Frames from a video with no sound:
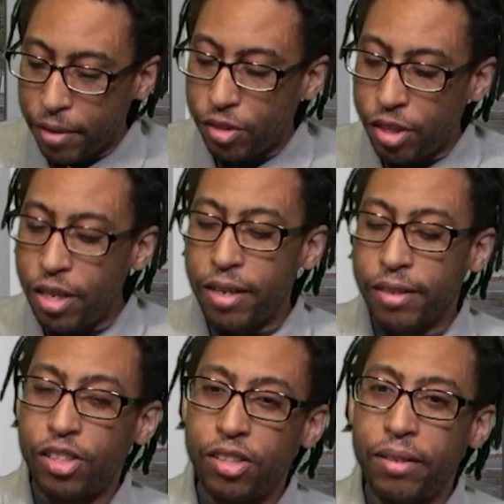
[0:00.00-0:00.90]
with
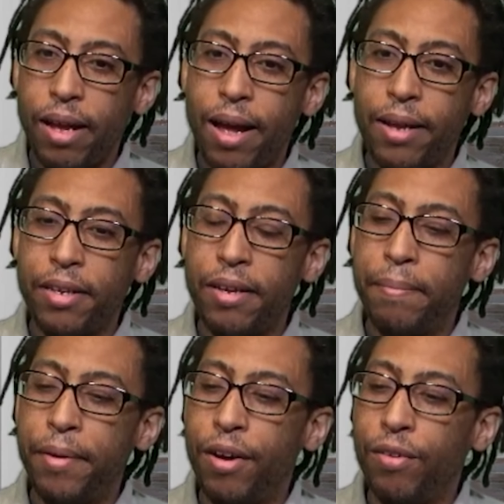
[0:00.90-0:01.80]
this I get
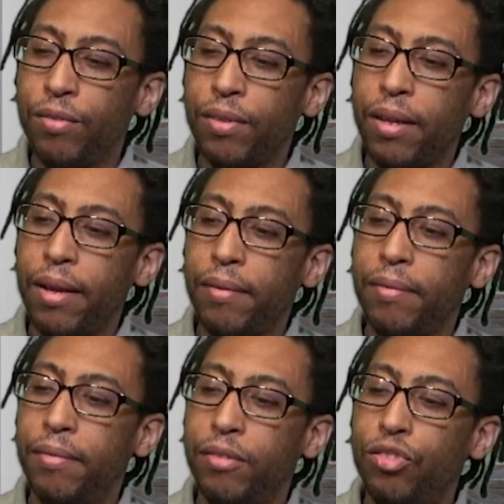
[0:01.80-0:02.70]
about
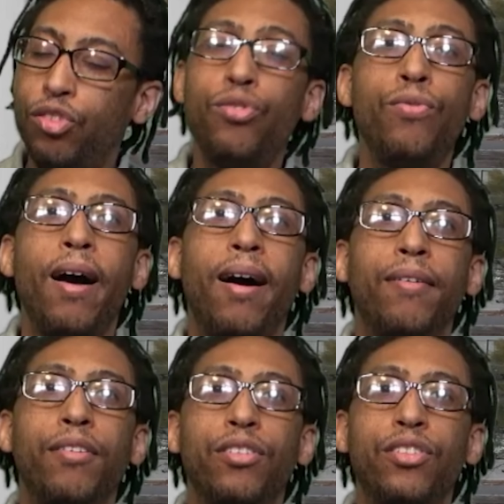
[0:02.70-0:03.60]
2
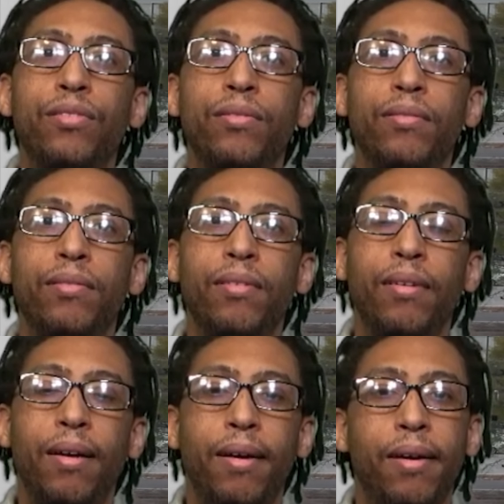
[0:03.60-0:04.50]
hours
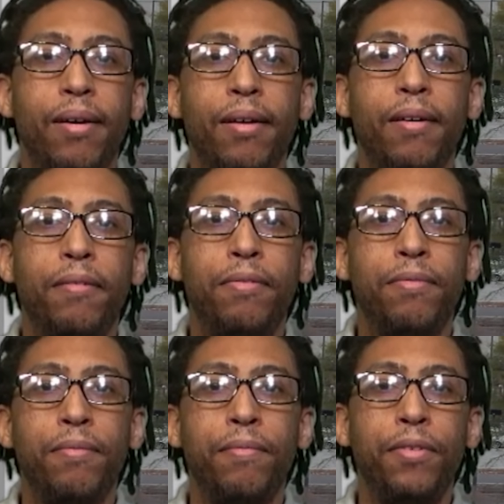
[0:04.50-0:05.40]
of
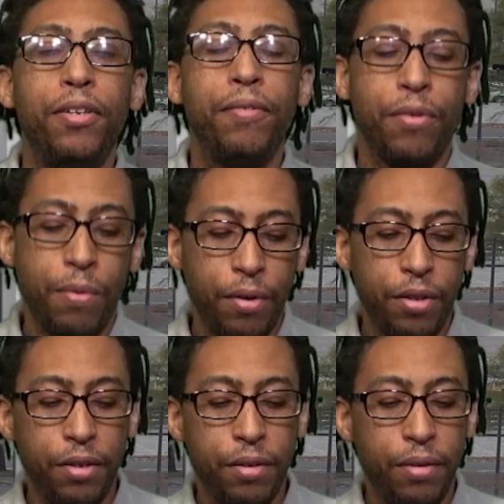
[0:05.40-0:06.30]
video
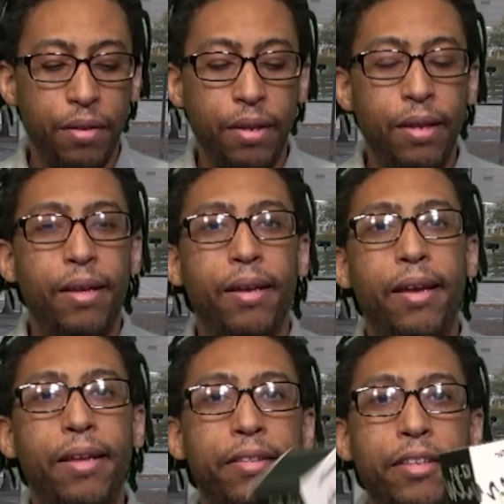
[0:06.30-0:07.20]
recording,
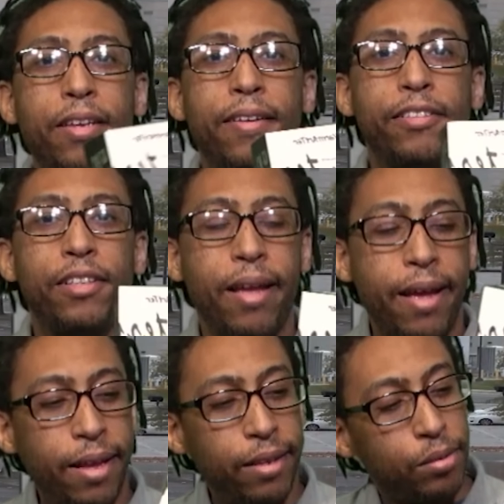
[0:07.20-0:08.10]
and this
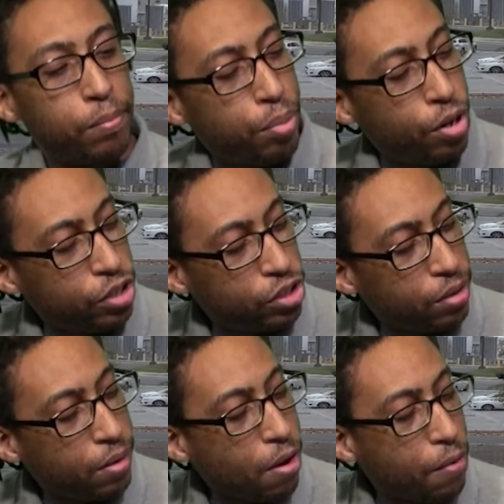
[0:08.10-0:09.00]
has
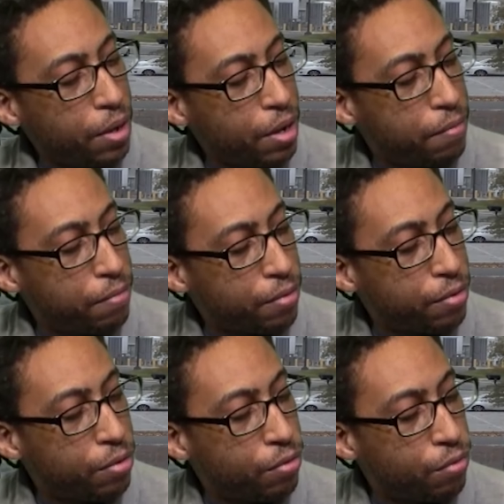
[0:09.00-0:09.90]
pushed all the way
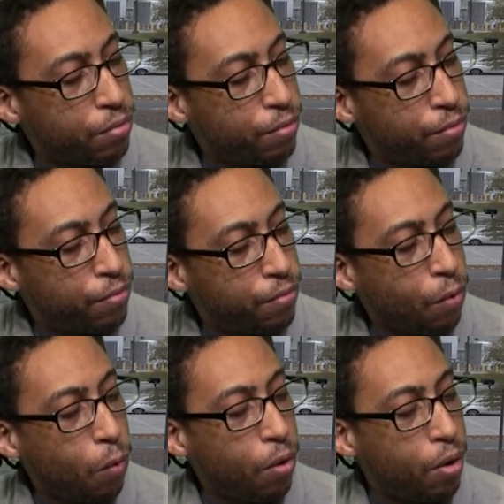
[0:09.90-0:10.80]
through
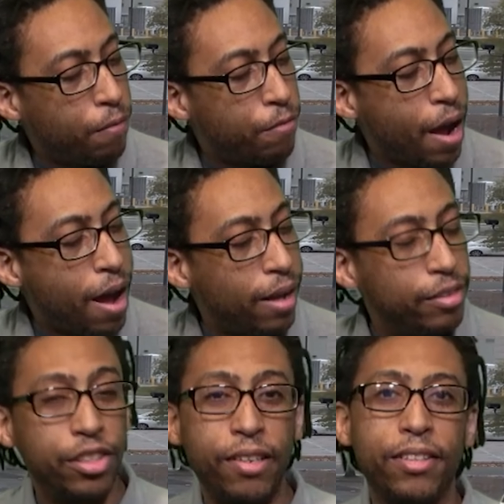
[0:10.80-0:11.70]
4,
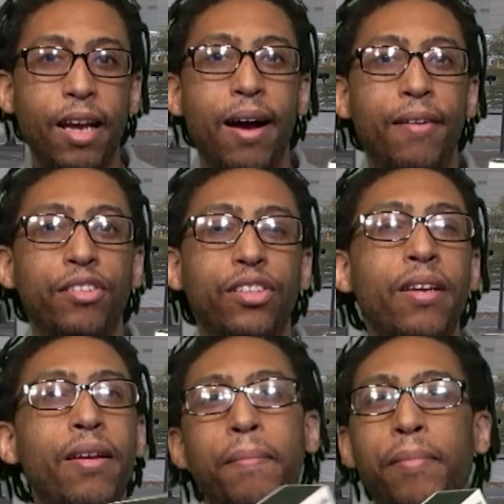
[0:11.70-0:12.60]
5, 6 hours.
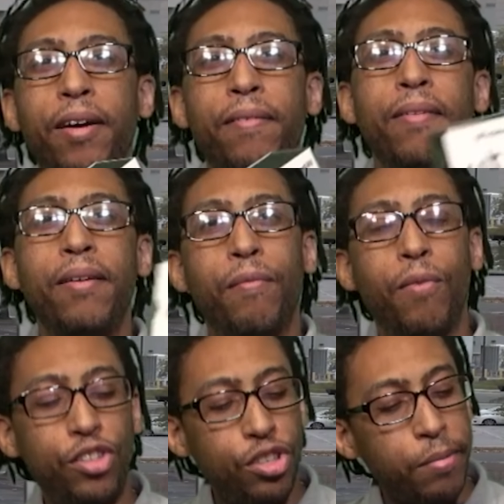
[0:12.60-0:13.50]
But
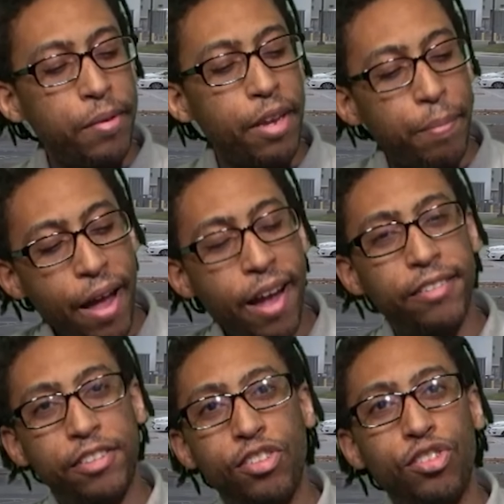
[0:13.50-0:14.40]
once you get
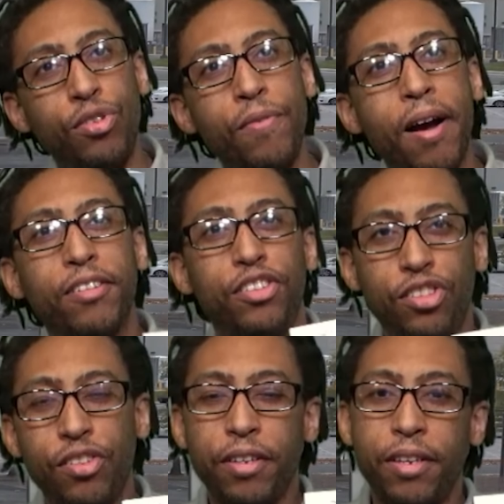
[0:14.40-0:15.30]
past the 2 hours,
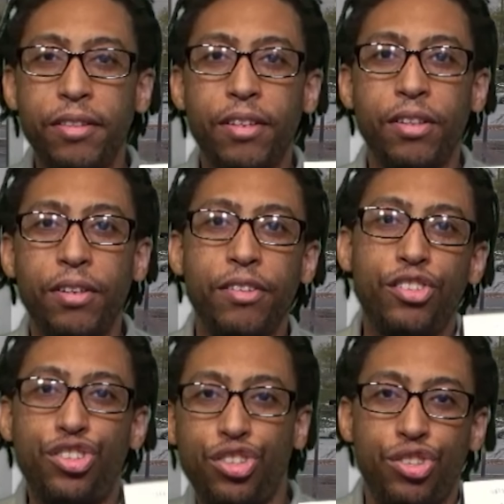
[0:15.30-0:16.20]
you start getting the
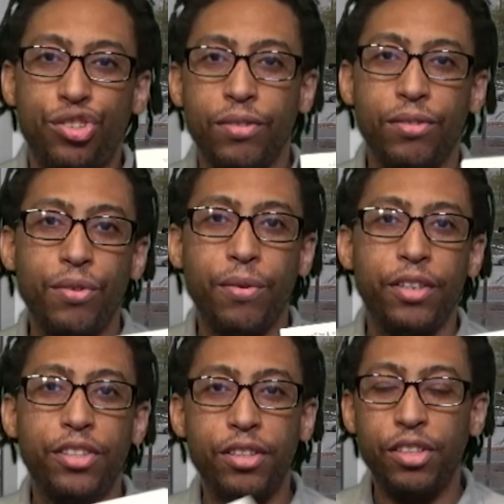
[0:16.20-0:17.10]
little
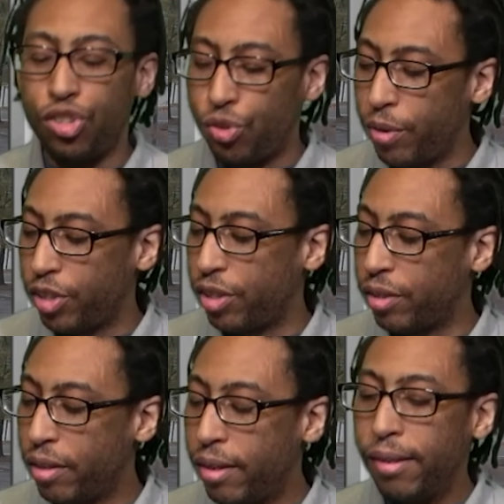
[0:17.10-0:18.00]
noise, the
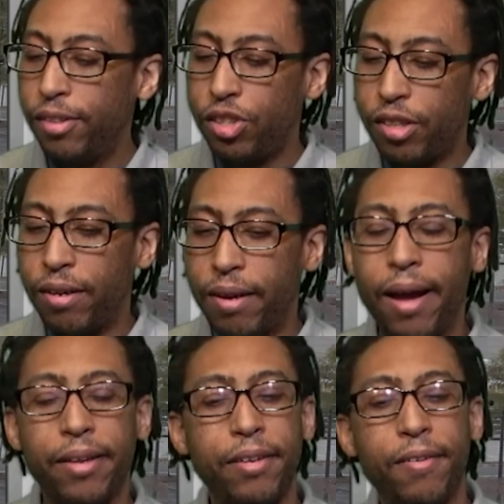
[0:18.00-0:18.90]
distortion.
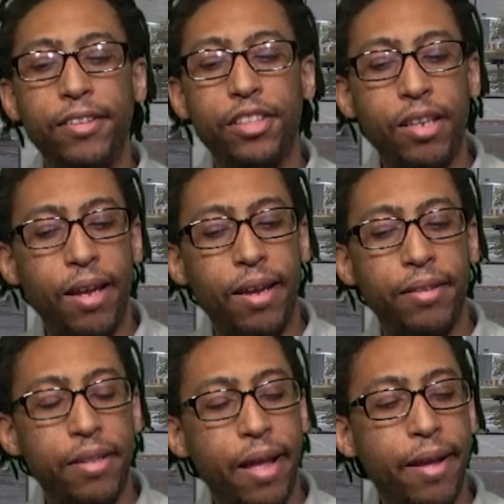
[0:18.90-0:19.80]
So I can only
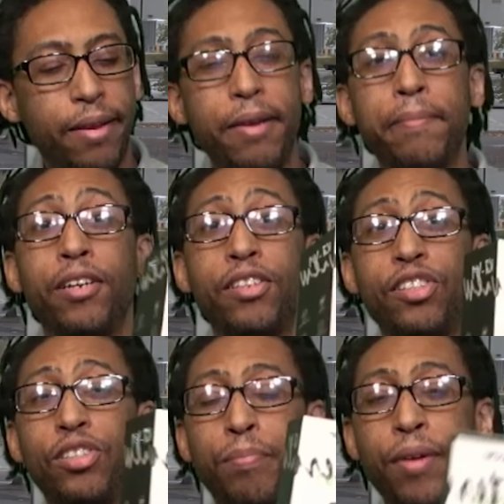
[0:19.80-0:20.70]
say that even though
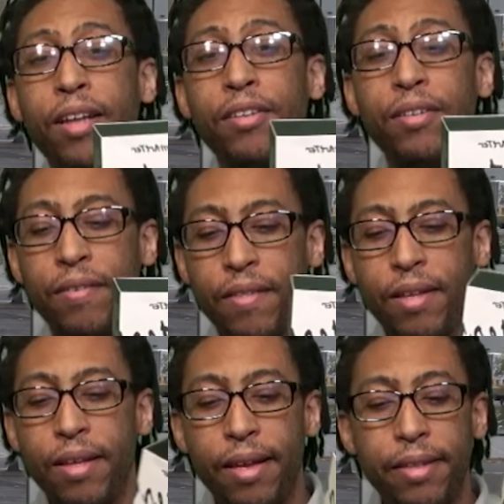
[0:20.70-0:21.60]
this is better,
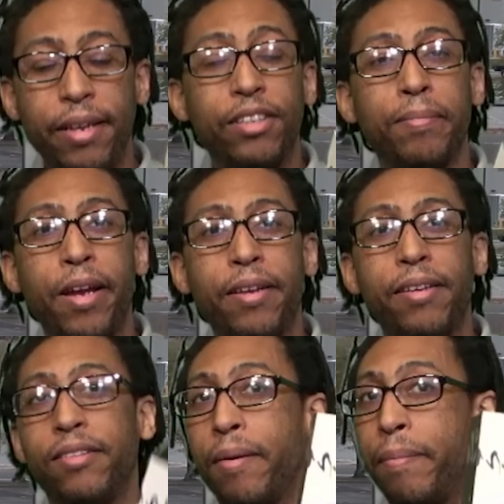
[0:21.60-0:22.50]
it doesn't
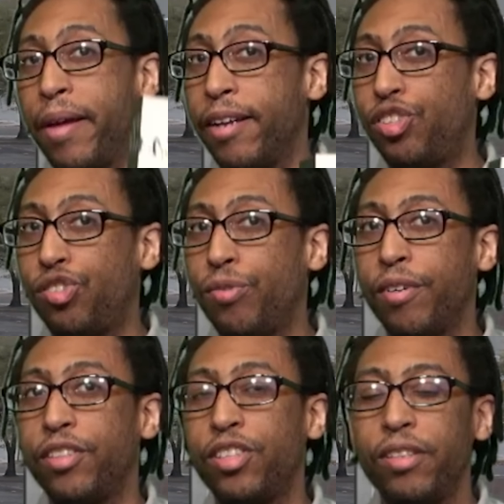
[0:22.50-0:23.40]
make it the best
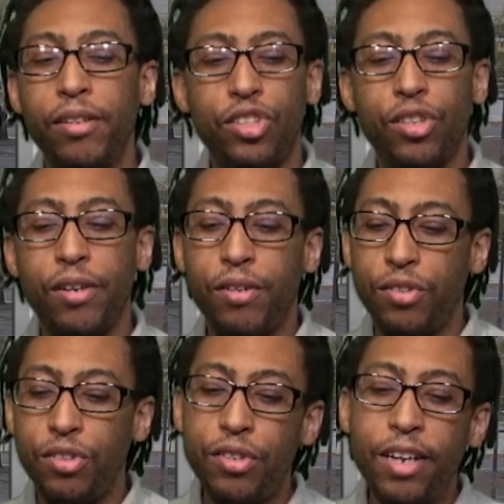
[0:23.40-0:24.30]
choice.
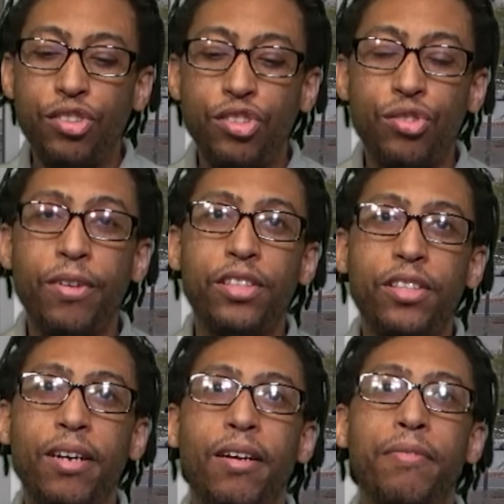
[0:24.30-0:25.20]
So you got your
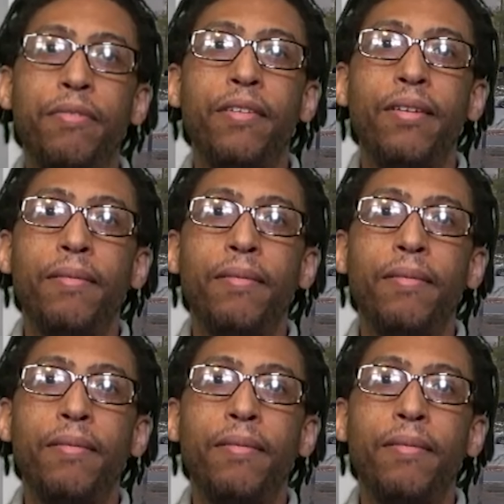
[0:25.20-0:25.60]
choice of